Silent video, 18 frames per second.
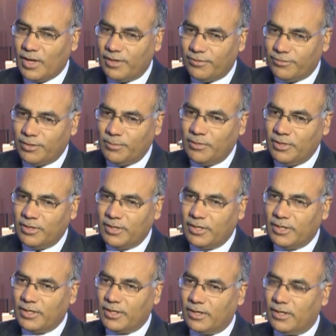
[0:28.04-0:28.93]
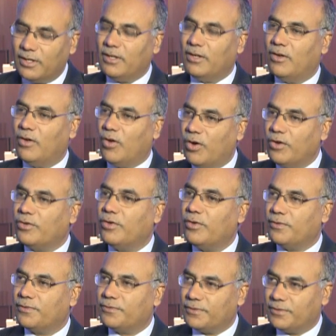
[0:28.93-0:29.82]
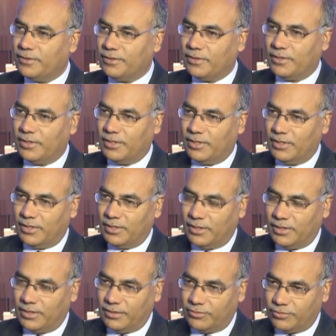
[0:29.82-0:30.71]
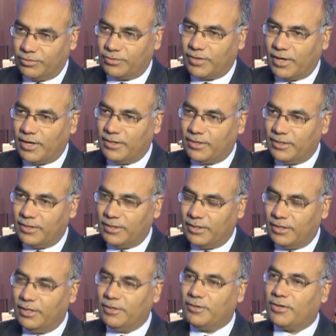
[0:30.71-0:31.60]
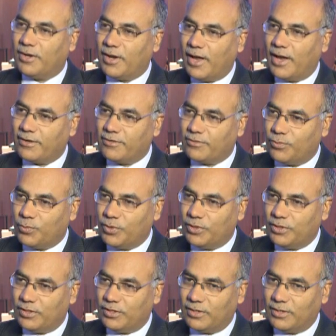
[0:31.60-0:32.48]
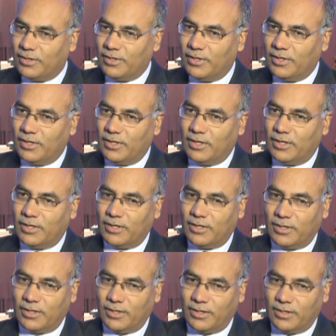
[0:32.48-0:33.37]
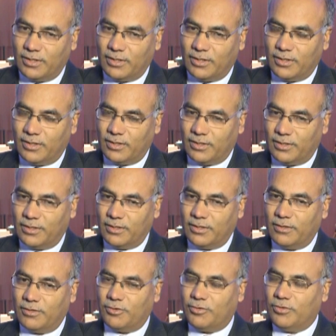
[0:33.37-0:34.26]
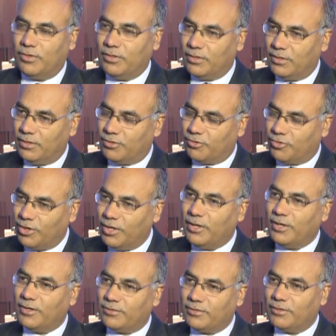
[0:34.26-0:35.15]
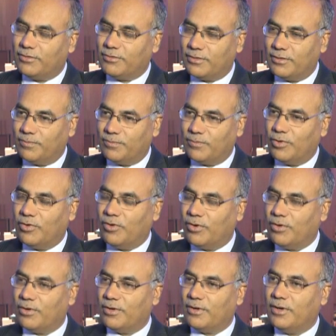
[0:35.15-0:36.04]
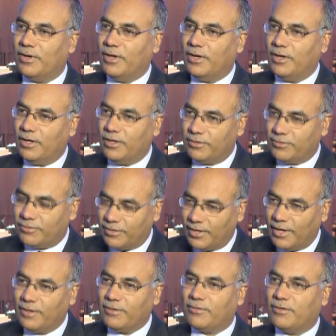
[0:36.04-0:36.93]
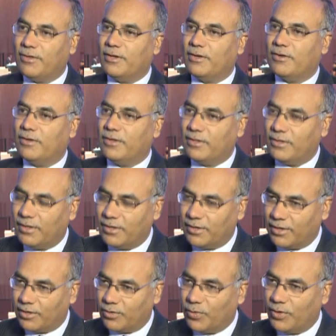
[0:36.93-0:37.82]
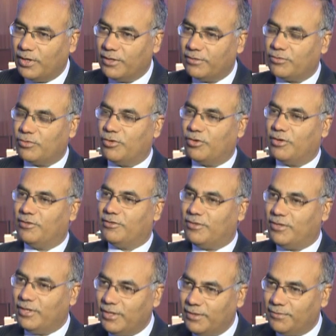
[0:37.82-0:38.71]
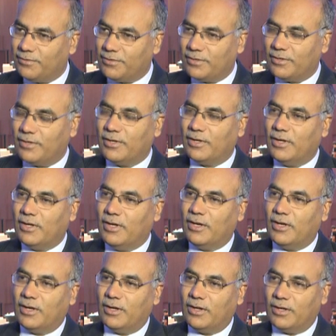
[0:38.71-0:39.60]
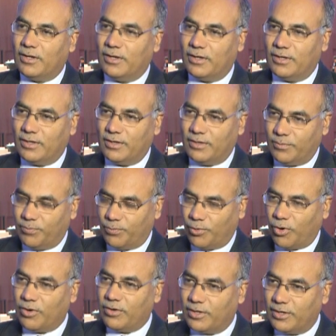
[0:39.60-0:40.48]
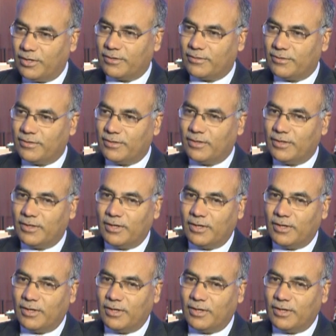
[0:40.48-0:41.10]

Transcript: similarly, a lot of society interacts with the trading system, or sends their requests or receives products